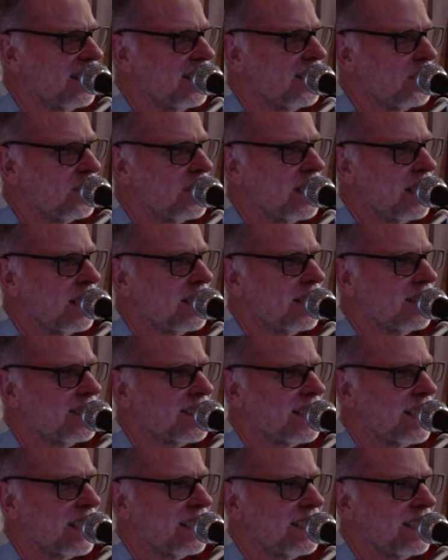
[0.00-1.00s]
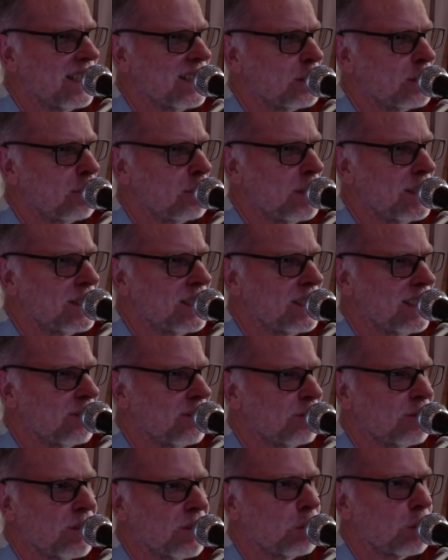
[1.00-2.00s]
Yeah, there's a mention
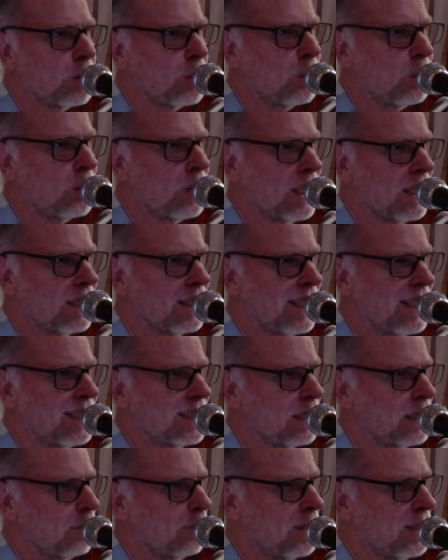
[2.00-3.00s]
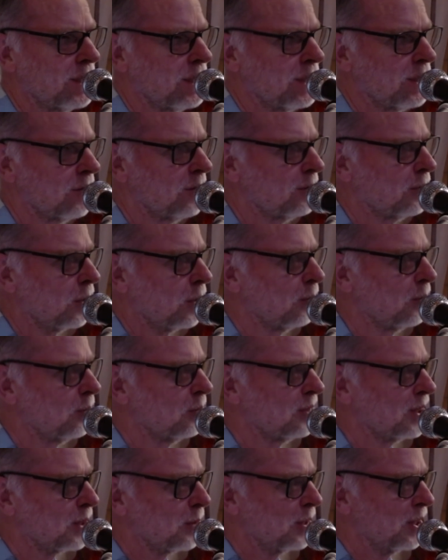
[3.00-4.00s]
for the recording. There's a mention from
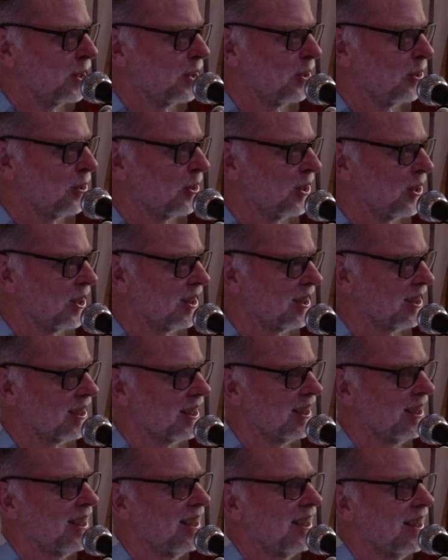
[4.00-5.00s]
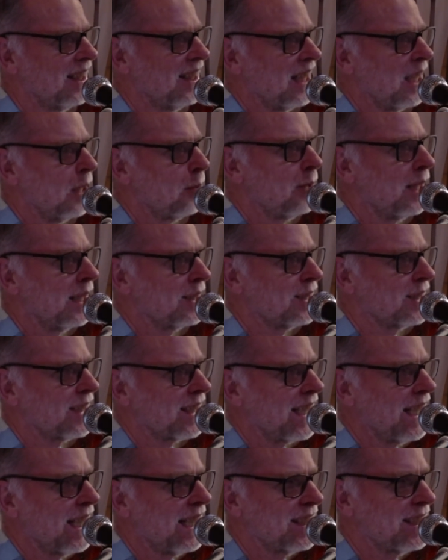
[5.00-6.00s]
someone in the audience about
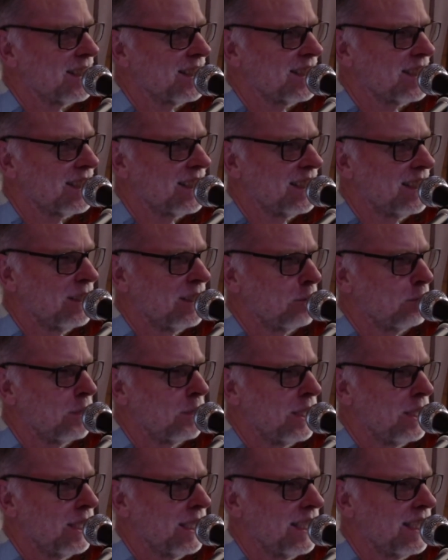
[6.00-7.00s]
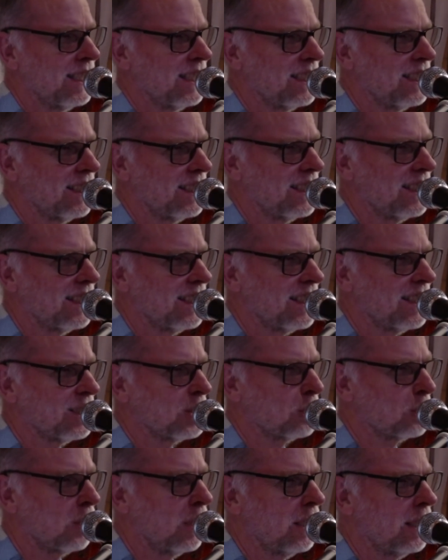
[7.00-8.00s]
cicadas being in
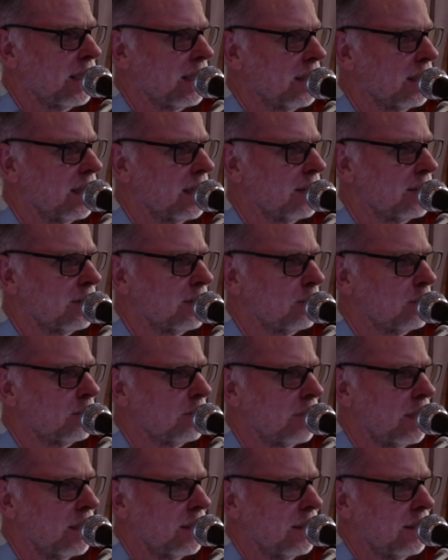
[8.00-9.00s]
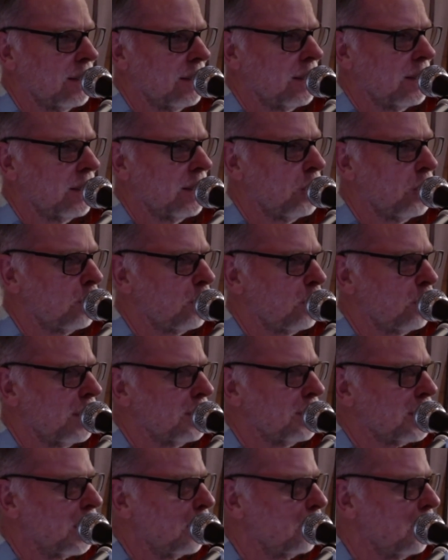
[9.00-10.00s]
Australia, and Europeans
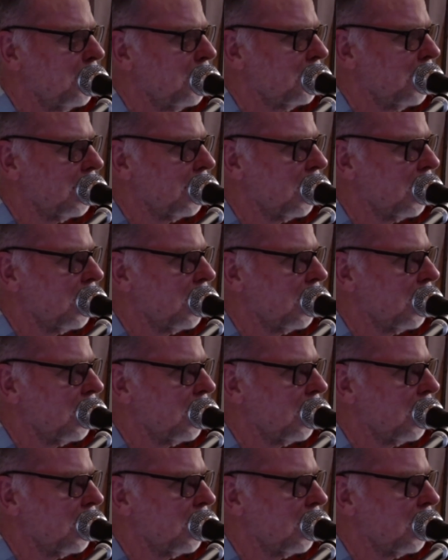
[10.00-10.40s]
come here and they go